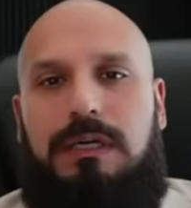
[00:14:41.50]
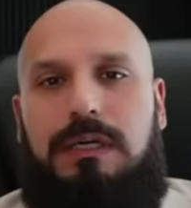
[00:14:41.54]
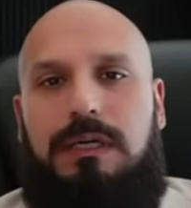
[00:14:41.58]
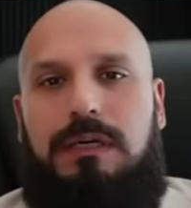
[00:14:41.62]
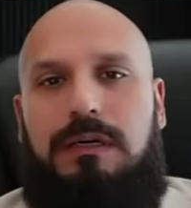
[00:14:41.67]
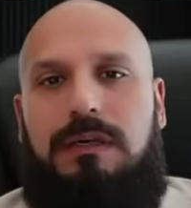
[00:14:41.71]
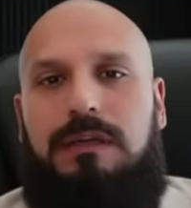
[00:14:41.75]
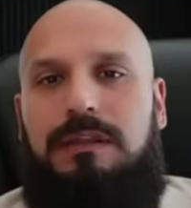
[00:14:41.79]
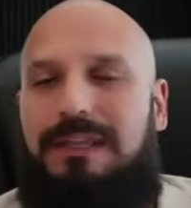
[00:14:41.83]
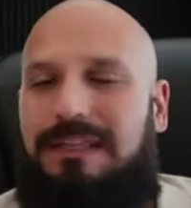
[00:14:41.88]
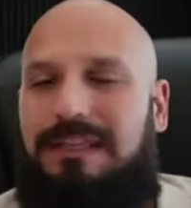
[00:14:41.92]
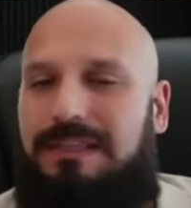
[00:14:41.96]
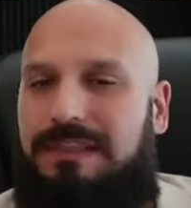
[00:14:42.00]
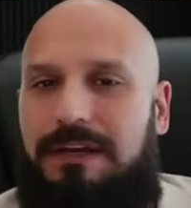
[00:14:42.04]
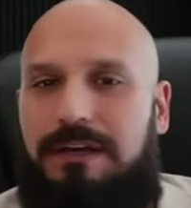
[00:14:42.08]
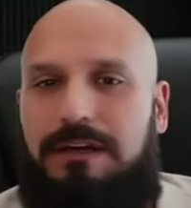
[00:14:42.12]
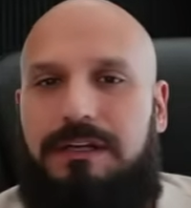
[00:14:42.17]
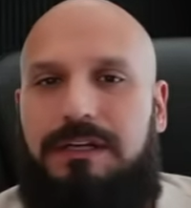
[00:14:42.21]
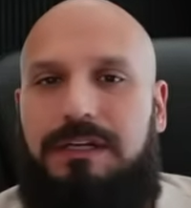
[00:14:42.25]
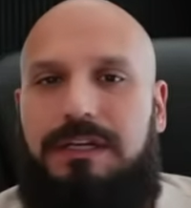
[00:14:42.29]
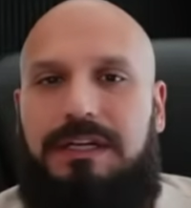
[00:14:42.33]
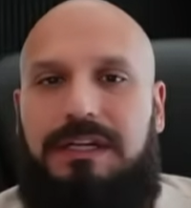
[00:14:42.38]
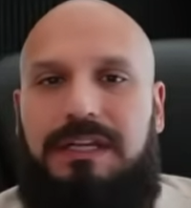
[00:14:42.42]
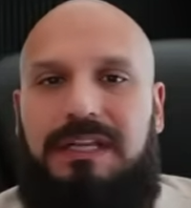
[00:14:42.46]
that they're
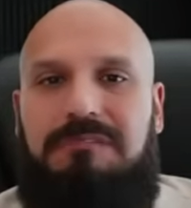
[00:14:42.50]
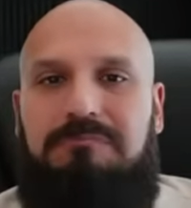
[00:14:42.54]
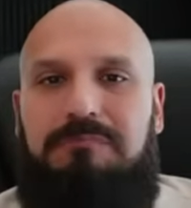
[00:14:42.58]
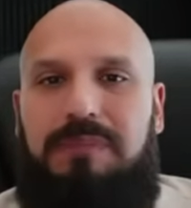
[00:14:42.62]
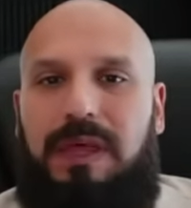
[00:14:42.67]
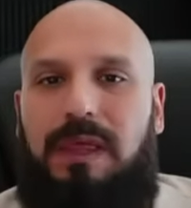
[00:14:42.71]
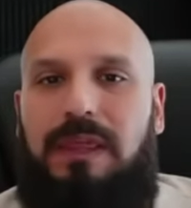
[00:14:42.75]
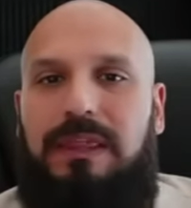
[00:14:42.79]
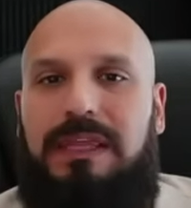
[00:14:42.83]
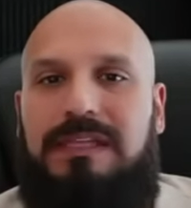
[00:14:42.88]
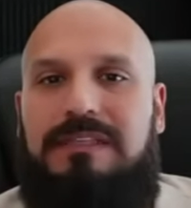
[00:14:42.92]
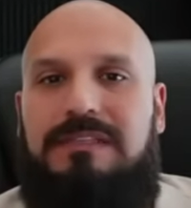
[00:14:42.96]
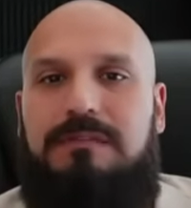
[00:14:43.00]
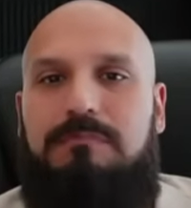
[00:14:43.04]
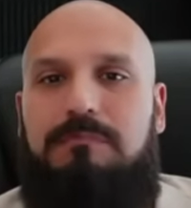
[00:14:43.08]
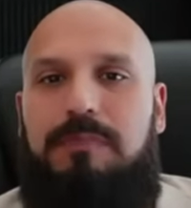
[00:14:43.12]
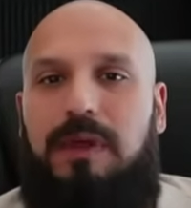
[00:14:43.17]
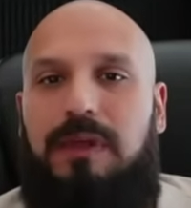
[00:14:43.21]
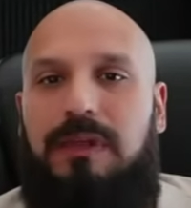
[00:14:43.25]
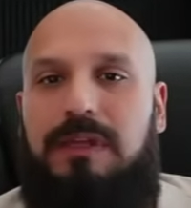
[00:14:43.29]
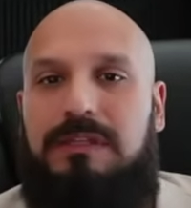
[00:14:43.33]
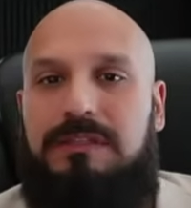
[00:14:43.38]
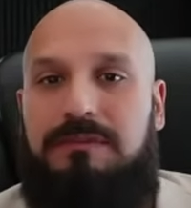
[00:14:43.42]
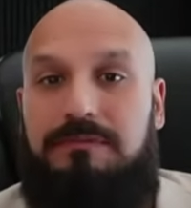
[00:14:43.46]
going to need billions and
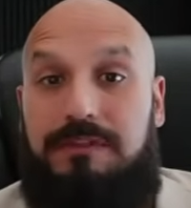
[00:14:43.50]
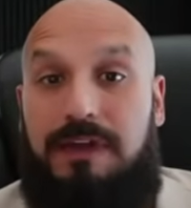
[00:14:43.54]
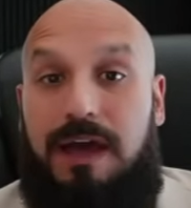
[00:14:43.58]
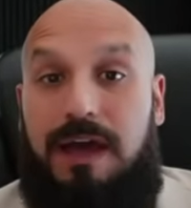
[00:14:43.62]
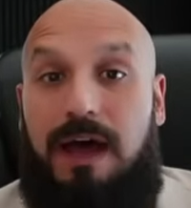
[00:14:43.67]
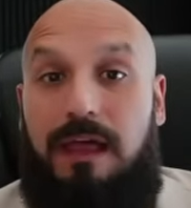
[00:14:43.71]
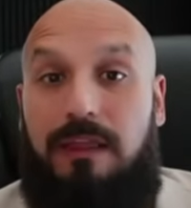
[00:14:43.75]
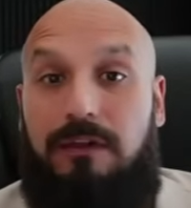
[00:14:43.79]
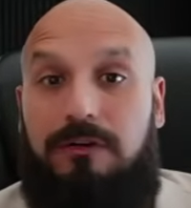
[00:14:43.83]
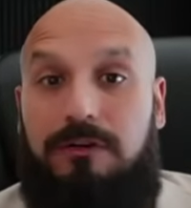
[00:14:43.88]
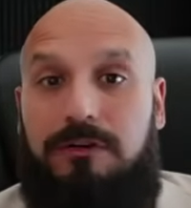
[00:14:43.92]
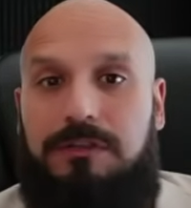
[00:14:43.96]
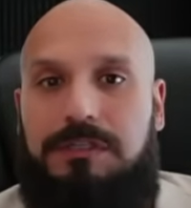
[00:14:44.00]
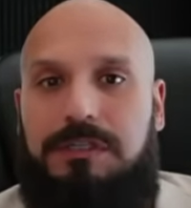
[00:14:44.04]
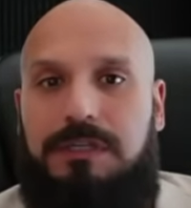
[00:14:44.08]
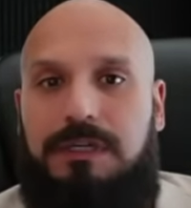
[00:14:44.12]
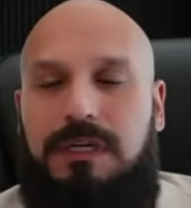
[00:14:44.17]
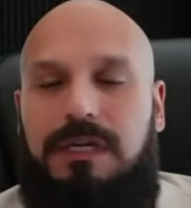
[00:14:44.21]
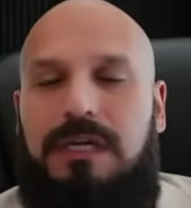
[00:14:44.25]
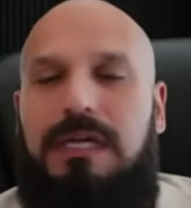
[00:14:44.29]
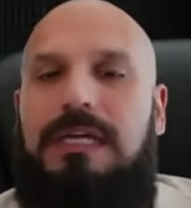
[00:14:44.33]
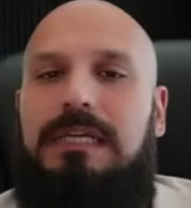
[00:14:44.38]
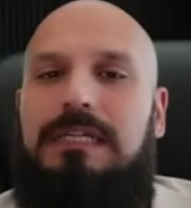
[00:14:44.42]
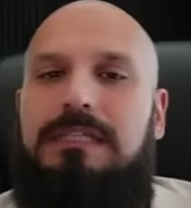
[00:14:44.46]
billions of dollars
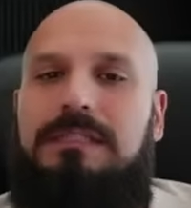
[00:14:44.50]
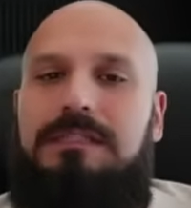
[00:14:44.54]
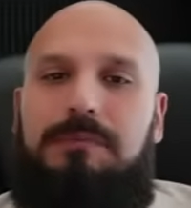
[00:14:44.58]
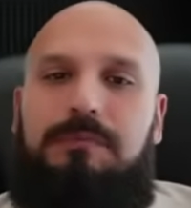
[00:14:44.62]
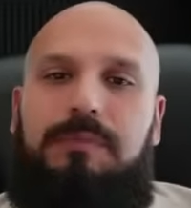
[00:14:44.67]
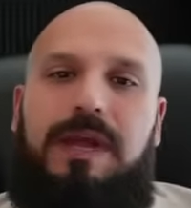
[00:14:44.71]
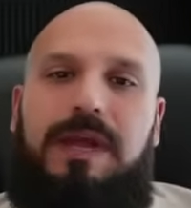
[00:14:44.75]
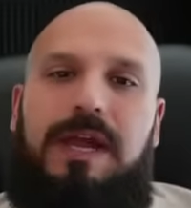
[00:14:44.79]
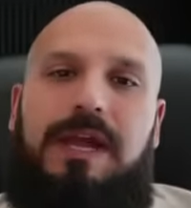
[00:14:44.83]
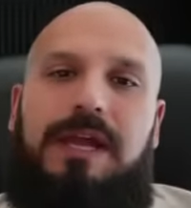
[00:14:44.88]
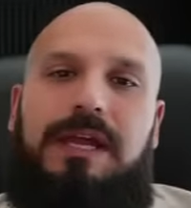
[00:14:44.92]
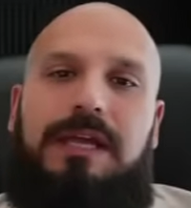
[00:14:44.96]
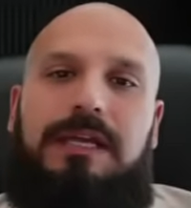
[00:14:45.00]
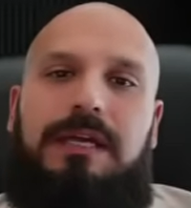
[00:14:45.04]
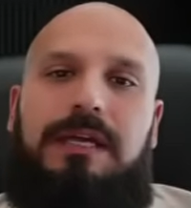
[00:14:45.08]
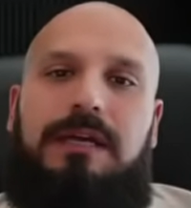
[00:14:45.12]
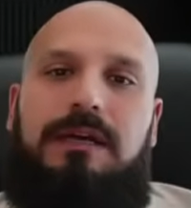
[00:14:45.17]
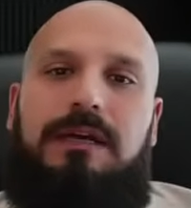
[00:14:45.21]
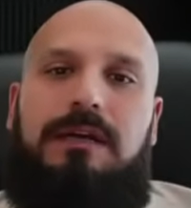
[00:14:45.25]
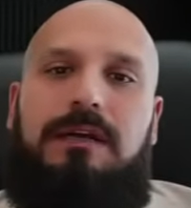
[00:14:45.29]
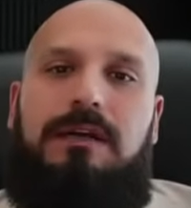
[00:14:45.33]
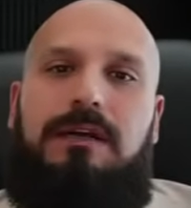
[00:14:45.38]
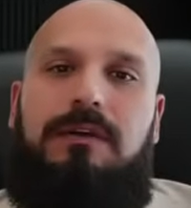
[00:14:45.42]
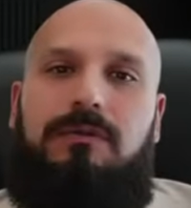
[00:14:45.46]
to pay
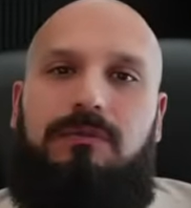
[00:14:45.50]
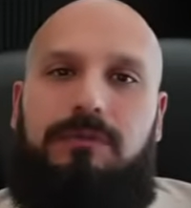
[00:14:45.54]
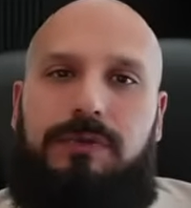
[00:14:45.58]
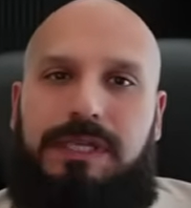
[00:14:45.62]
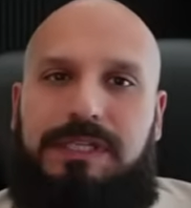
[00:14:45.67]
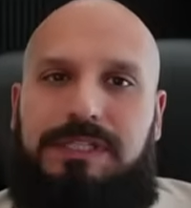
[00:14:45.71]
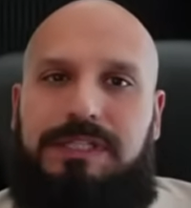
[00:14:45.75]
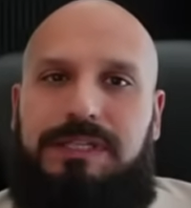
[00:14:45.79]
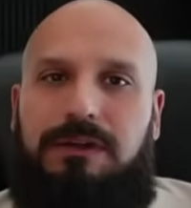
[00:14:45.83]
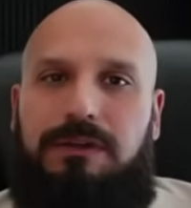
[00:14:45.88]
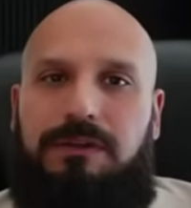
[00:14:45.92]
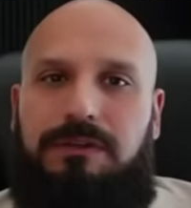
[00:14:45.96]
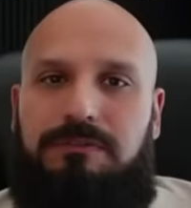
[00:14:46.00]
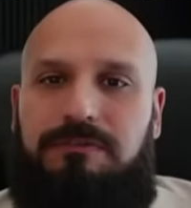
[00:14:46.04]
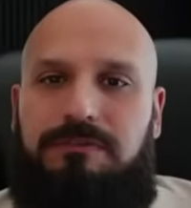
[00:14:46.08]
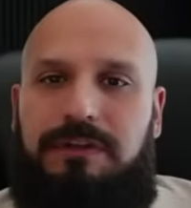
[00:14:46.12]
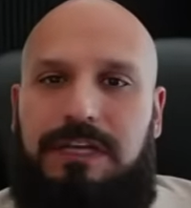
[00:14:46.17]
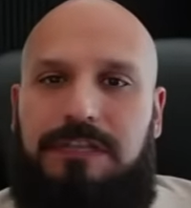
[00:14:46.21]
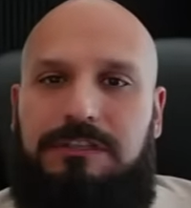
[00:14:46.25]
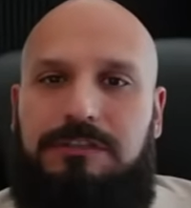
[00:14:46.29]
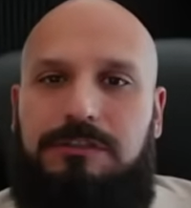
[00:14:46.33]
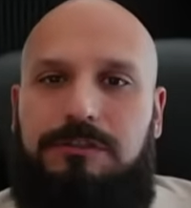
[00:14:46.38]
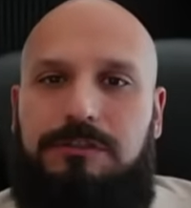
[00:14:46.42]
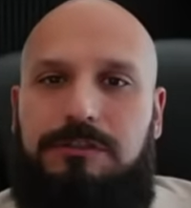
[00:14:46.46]
retail
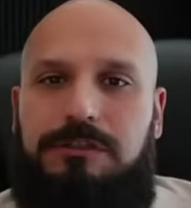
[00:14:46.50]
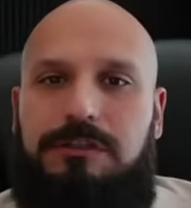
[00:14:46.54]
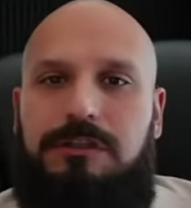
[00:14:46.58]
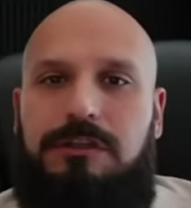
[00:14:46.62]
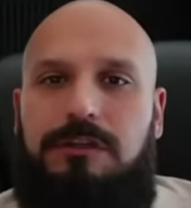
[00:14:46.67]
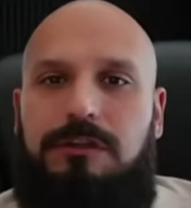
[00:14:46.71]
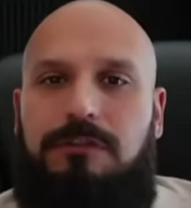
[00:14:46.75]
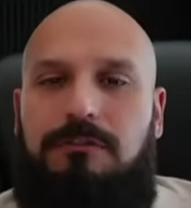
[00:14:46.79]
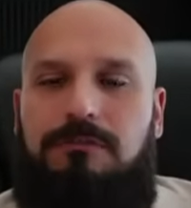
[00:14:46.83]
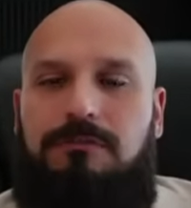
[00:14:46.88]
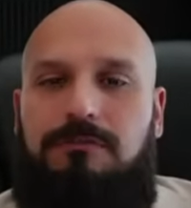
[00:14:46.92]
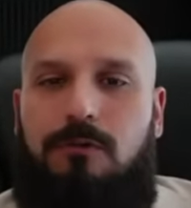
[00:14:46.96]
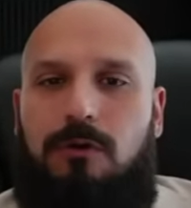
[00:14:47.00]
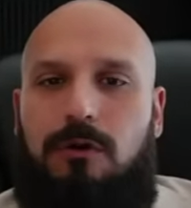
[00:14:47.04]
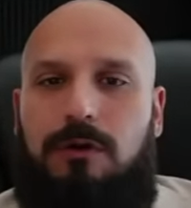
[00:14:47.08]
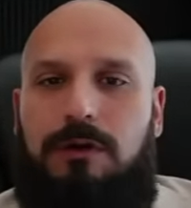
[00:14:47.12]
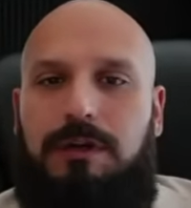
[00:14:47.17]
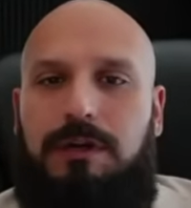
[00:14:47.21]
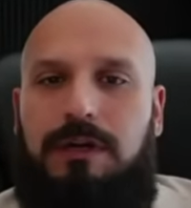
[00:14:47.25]
investors for